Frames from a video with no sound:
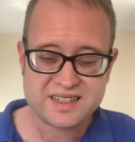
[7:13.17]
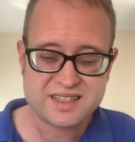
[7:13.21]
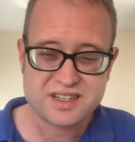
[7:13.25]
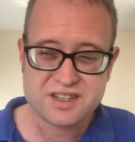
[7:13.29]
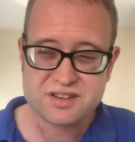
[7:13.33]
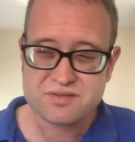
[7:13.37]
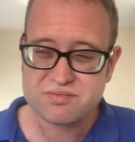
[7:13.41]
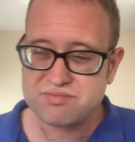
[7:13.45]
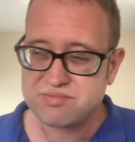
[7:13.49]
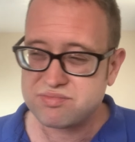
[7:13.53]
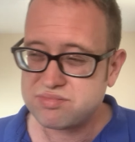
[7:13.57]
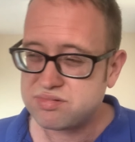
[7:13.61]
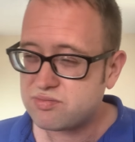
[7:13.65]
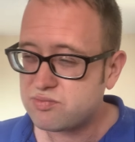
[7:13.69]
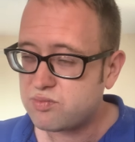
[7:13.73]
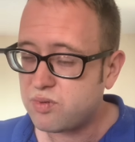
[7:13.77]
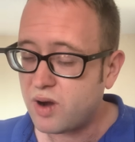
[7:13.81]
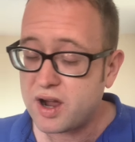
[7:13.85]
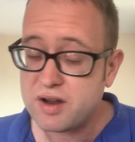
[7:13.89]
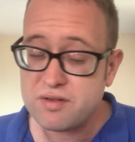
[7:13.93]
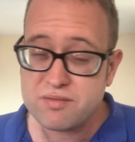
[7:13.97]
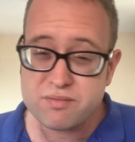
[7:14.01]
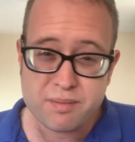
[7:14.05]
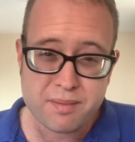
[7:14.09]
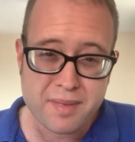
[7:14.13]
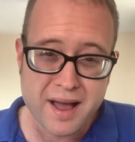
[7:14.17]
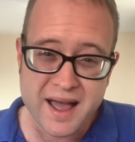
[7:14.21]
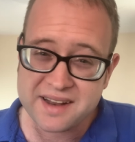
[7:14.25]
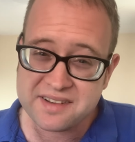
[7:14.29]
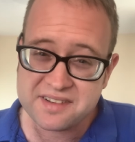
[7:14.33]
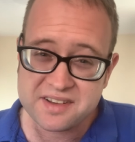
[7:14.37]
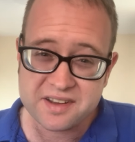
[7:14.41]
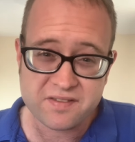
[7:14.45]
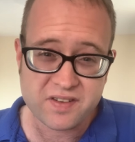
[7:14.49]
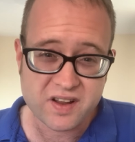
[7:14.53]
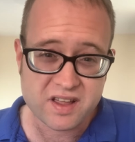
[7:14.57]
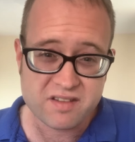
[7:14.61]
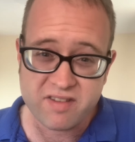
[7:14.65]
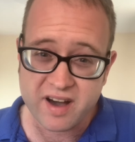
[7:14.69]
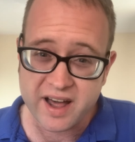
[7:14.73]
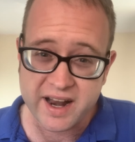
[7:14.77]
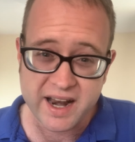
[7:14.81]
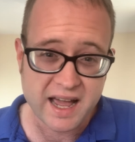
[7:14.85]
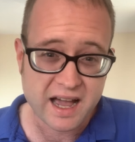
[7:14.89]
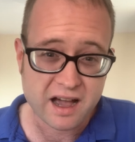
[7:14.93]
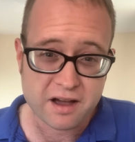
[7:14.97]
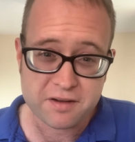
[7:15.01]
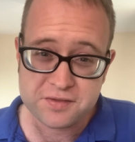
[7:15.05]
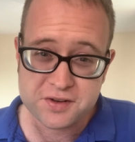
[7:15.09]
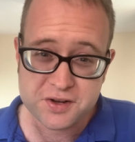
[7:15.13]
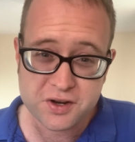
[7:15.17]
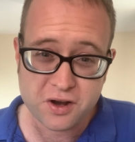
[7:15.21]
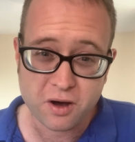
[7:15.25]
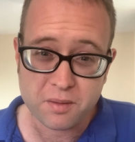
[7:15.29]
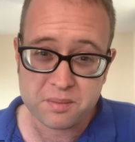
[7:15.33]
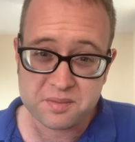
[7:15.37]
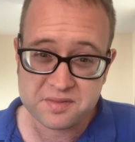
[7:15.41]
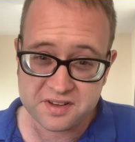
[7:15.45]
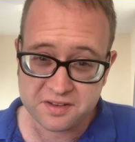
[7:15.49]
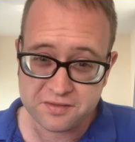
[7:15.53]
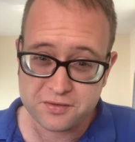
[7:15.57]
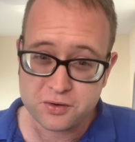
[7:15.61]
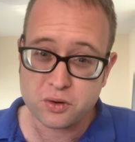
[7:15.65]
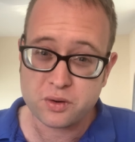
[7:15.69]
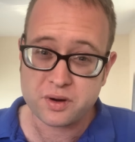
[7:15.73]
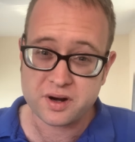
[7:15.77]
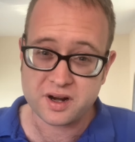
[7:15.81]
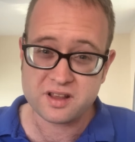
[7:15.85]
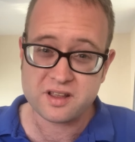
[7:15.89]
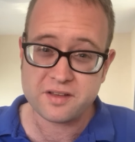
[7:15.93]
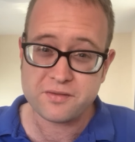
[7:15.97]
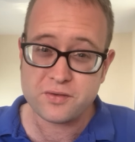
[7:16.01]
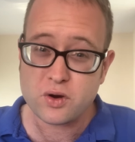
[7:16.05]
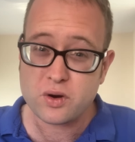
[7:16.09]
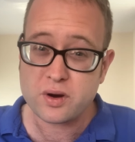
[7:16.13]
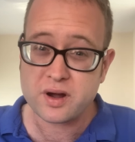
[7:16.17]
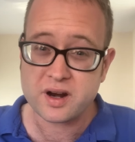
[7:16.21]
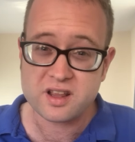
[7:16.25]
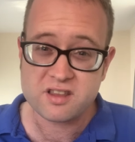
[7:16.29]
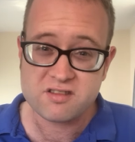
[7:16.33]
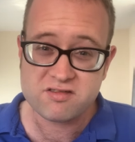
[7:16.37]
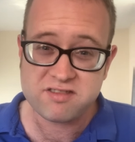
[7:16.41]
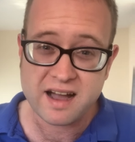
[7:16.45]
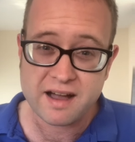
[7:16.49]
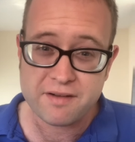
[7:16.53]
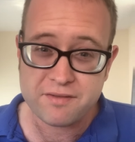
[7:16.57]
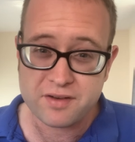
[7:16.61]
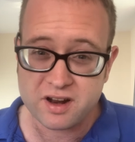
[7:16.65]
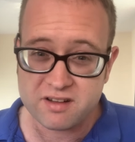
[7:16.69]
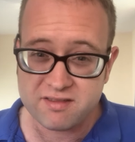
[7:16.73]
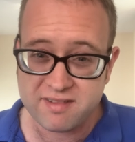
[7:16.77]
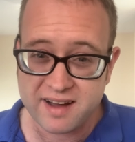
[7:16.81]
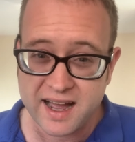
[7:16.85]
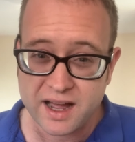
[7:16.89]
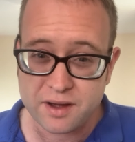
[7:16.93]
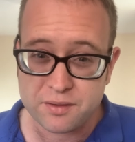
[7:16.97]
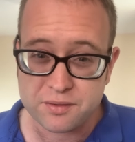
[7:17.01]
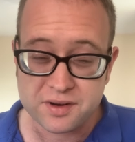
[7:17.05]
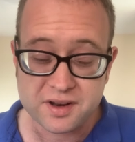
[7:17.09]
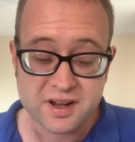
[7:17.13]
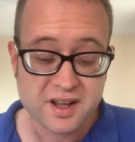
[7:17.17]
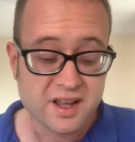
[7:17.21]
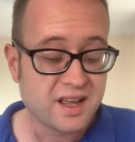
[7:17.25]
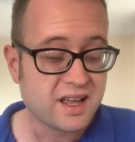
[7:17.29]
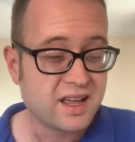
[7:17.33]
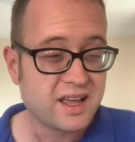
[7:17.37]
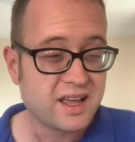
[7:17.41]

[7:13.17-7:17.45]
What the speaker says: You won't massively run out of shops if you're going to travel around.